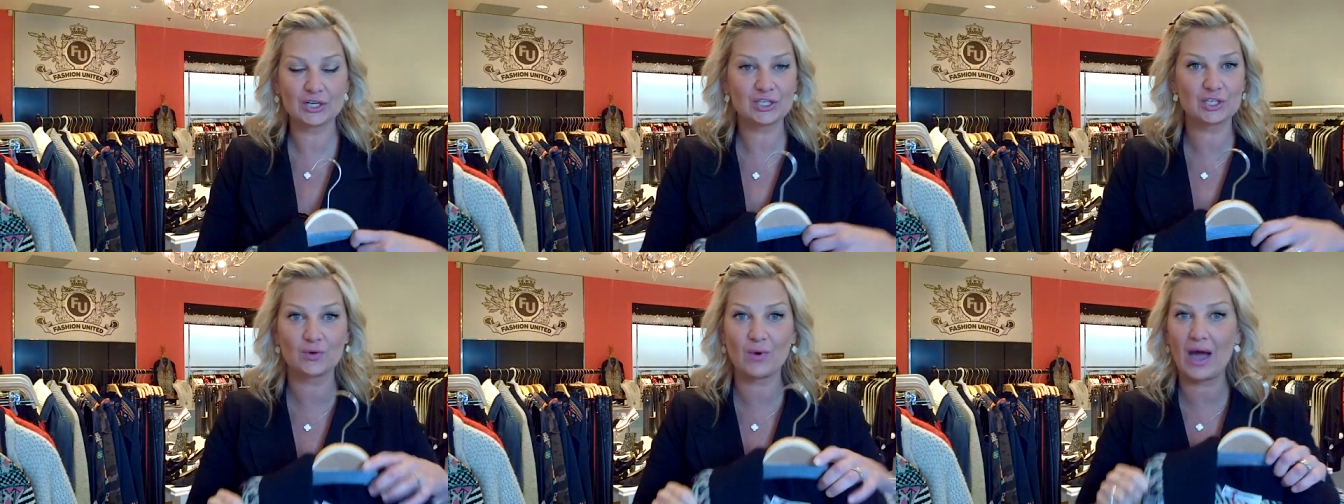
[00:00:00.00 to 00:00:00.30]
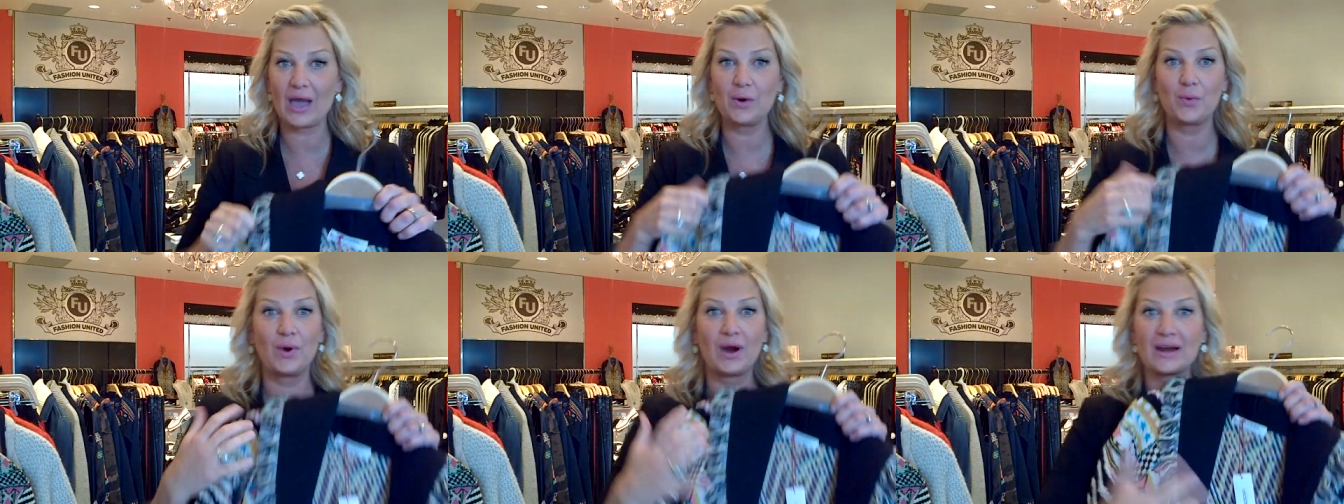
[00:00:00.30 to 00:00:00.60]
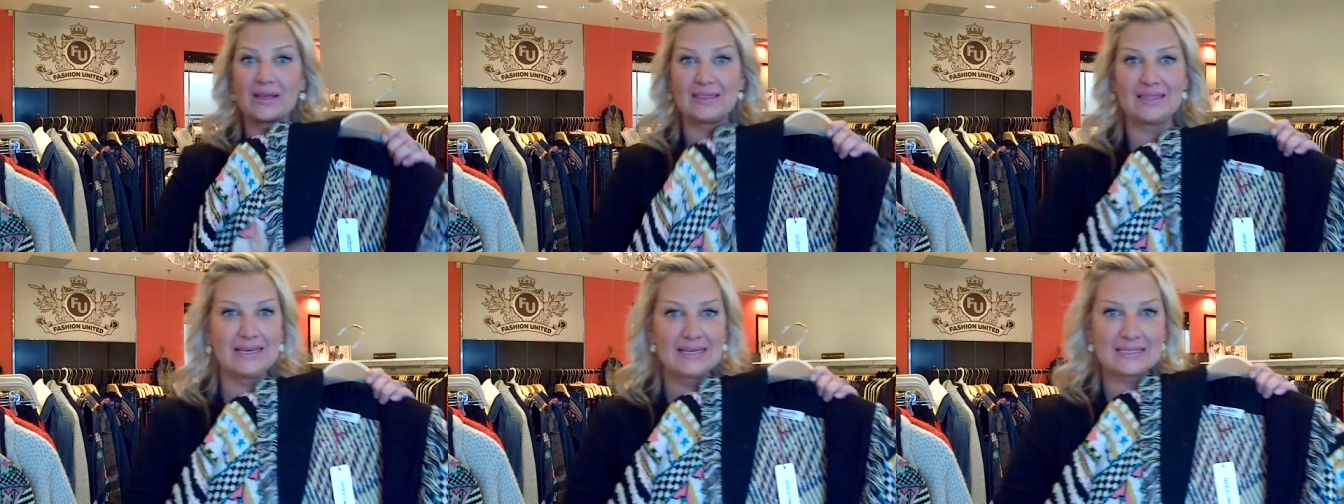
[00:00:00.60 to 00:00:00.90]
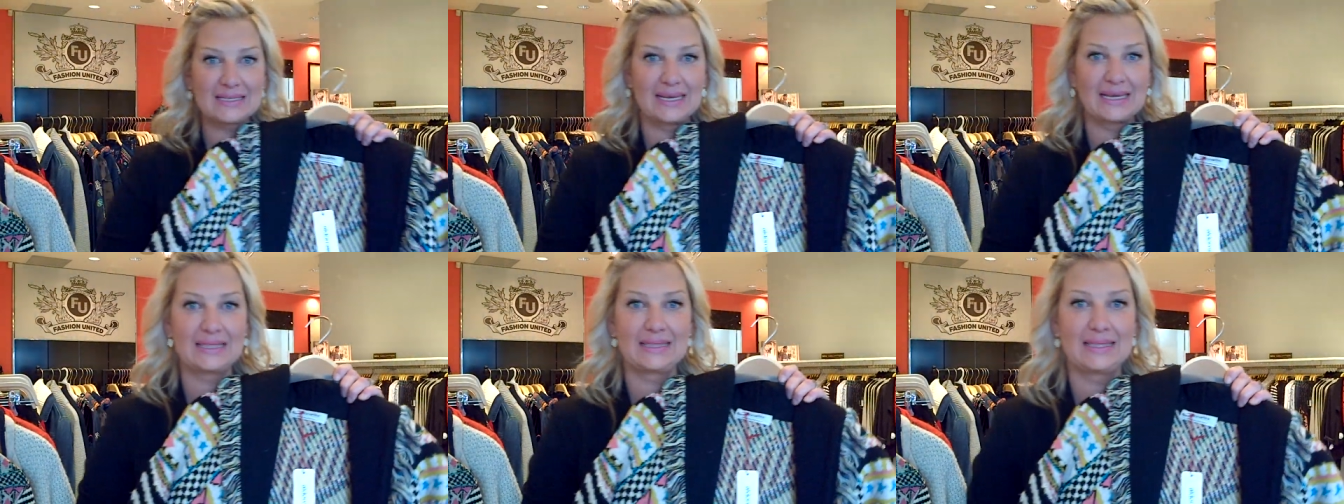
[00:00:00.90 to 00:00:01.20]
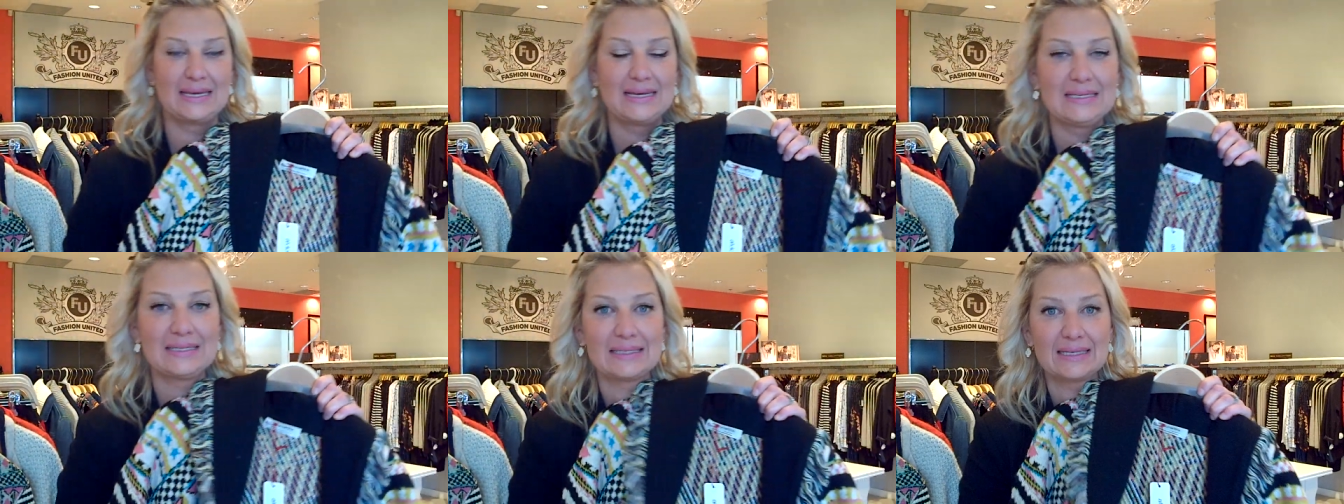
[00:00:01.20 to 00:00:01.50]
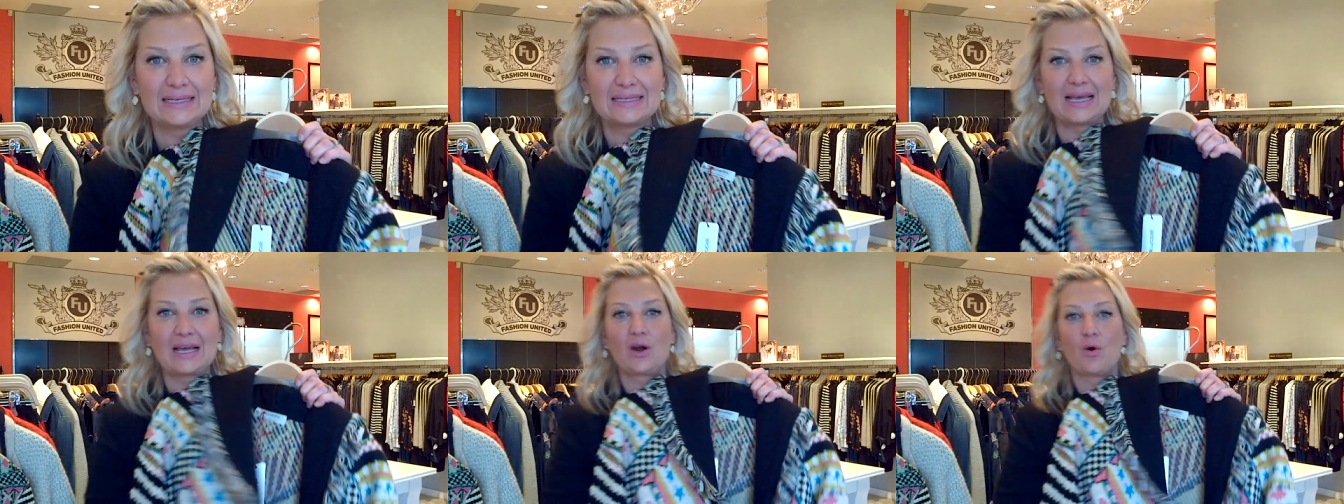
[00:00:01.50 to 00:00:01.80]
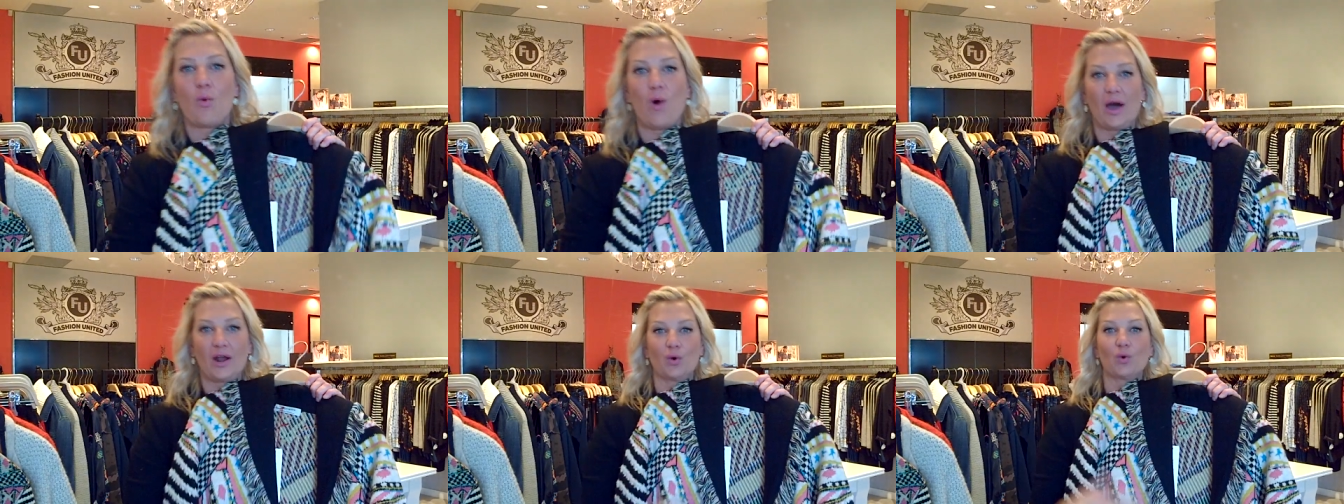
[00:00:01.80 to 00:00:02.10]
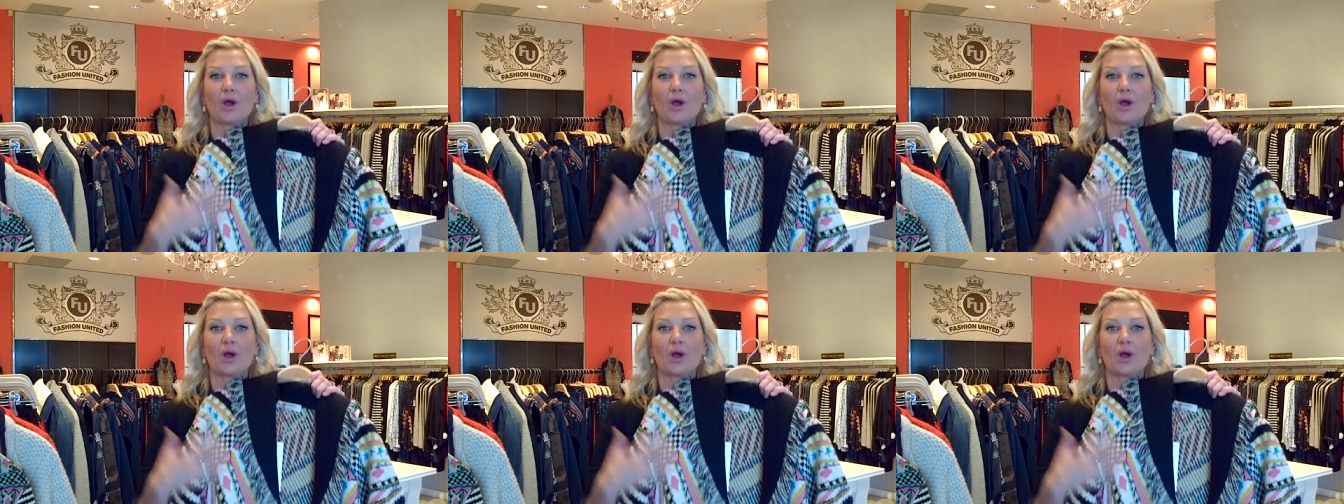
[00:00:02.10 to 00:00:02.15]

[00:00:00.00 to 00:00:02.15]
so I wear things like this because I don't want to